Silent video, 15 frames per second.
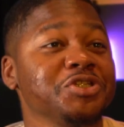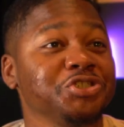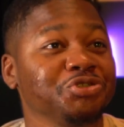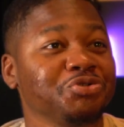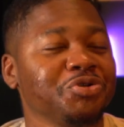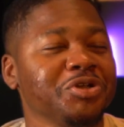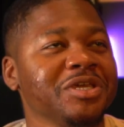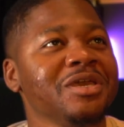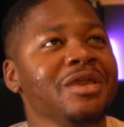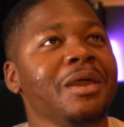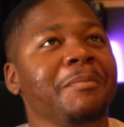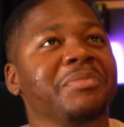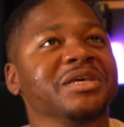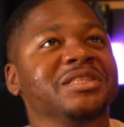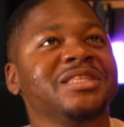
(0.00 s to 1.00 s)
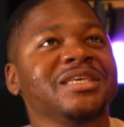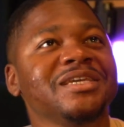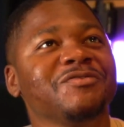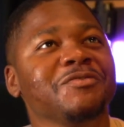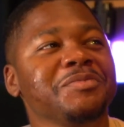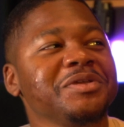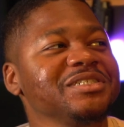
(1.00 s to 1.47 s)
enjoy it, but the
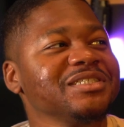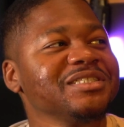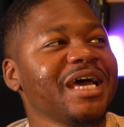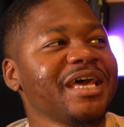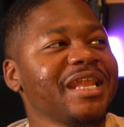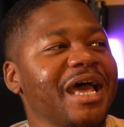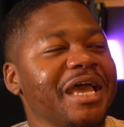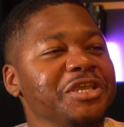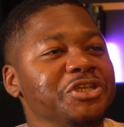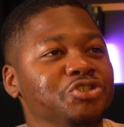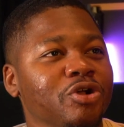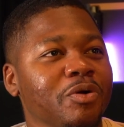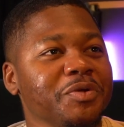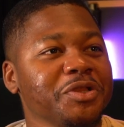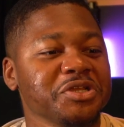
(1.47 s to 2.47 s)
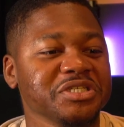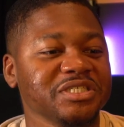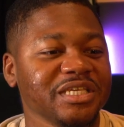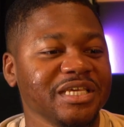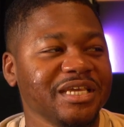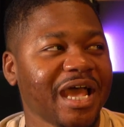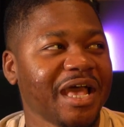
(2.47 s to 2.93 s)
thing for me is not that I enjoy what they're
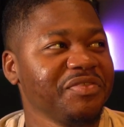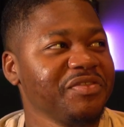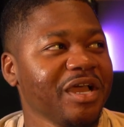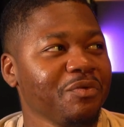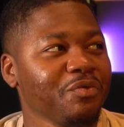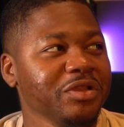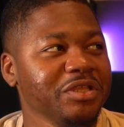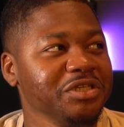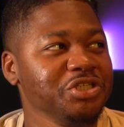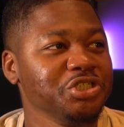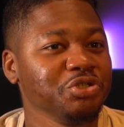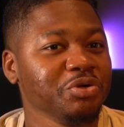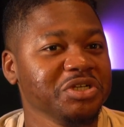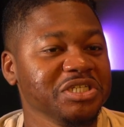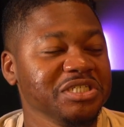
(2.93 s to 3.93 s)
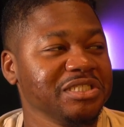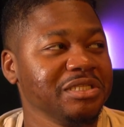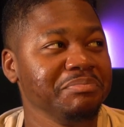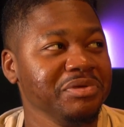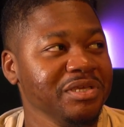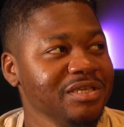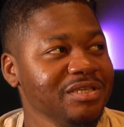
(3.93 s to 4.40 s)
saying. I think I really enjoy just
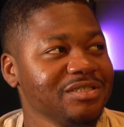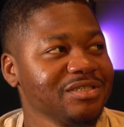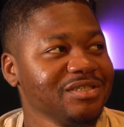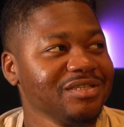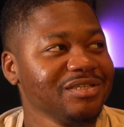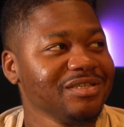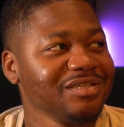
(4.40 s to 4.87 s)
the beats.